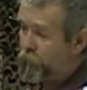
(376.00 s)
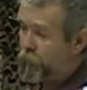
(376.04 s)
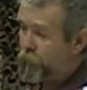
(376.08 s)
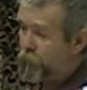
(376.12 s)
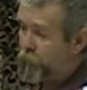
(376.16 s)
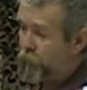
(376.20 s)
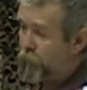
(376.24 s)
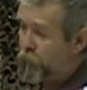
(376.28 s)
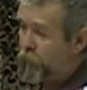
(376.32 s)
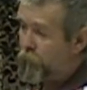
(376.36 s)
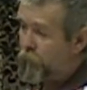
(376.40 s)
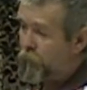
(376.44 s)

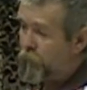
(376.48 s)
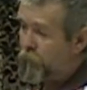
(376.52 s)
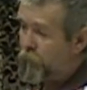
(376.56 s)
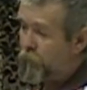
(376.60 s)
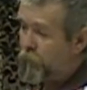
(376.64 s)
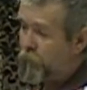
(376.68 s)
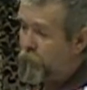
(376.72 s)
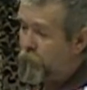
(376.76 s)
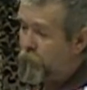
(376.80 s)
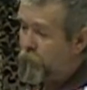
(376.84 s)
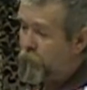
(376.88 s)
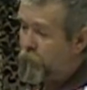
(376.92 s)

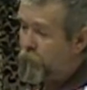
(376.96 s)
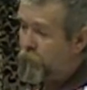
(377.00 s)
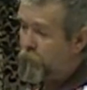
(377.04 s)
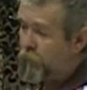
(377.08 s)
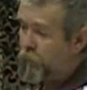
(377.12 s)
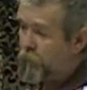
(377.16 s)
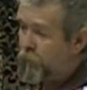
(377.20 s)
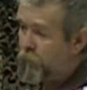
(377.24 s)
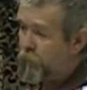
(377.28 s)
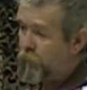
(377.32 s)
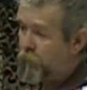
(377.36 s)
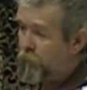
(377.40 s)

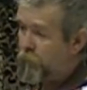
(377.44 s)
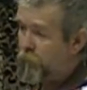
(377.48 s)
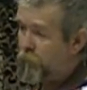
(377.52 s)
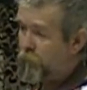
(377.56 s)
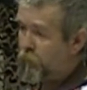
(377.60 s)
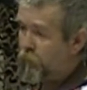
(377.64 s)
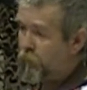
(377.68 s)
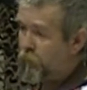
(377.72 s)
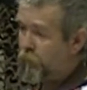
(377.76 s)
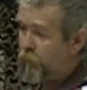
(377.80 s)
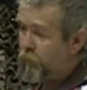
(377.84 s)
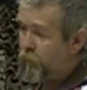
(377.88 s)

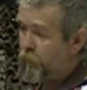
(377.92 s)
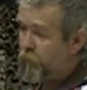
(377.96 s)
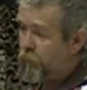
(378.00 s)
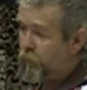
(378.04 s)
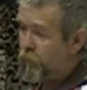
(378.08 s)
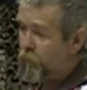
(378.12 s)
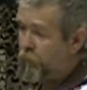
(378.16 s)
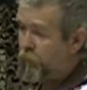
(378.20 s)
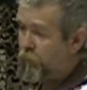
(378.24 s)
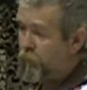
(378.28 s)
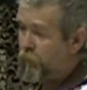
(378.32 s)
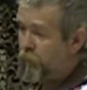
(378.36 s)

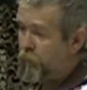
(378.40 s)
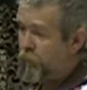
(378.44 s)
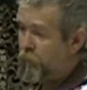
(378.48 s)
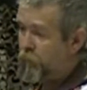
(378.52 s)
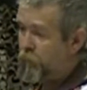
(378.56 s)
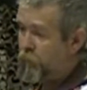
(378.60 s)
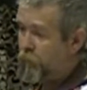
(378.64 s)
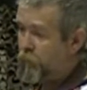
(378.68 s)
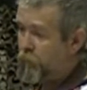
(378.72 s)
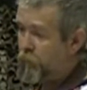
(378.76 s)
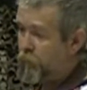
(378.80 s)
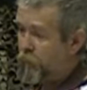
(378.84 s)

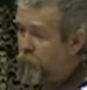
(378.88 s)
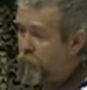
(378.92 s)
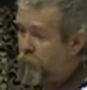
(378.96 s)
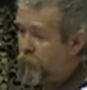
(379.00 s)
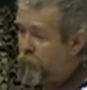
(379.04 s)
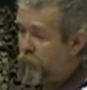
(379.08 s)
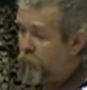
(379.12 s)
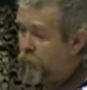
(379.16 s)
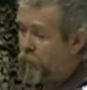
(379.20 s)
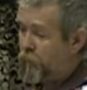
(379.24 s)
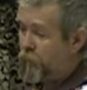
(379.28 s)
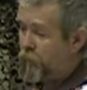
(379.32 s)

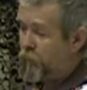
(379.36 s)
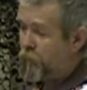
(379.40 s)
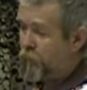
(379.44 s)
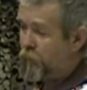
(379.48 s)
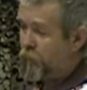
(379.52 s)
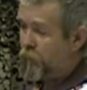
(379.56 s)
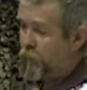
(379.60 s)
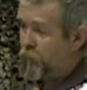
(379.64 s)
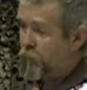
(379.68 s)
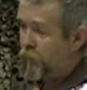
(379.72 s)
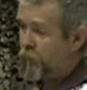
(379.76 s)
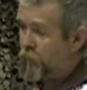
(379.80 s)

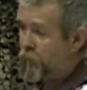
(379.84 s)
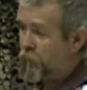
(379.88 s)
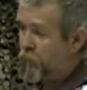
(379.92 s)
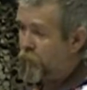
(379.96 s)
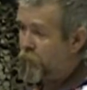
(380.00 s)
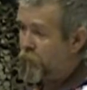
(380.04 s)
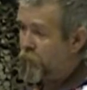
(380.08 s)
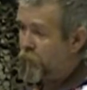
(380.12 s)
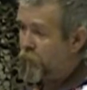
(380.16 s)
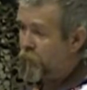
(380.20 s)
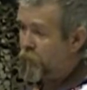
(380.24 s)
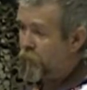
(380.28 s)

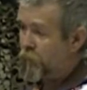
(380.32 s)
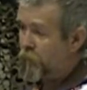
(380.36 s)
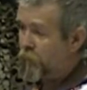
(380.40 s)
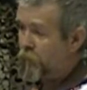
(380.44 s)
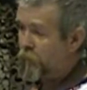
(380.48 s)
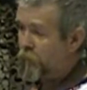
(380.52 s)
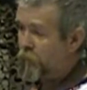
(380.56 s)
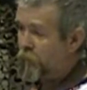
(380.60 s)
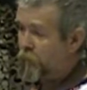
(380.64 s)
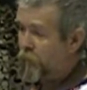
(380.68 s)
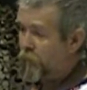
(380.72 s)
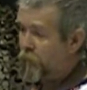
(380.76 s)

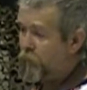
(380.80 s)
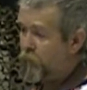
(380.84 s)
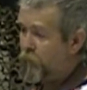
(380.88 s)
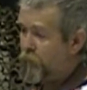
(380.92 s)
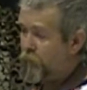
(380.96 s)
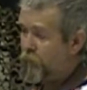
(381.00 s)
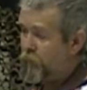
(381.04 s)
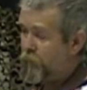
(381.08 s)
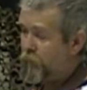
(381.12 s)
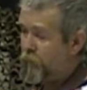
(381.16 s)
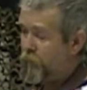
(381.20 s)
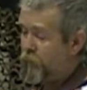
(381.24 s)

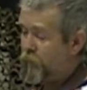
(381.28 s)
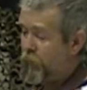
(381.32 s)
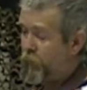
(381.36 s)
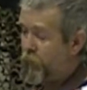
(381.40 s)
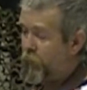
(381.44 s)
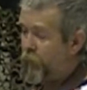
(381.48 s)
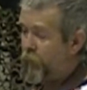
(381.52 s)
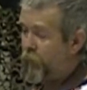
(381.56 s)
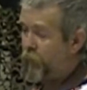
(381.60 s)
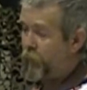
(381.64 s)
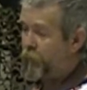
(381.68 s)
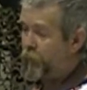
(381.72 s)

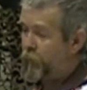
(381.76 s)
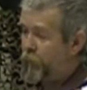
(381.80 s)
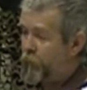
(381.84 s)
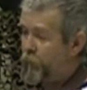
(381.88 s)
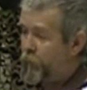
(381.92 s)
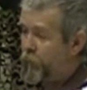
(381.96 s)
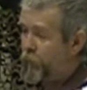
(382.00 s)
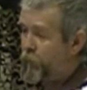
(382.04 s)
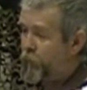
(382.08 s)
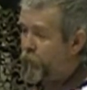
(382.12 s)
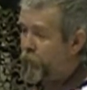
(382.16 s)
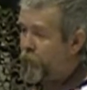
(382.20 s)

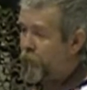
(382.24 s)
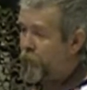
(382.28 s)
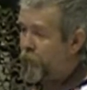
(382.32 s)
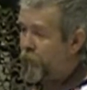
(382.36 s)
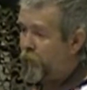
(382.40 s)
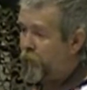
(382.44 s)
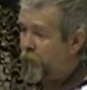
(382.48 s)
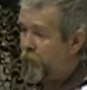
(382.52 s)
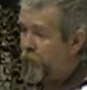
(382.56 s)
(silent)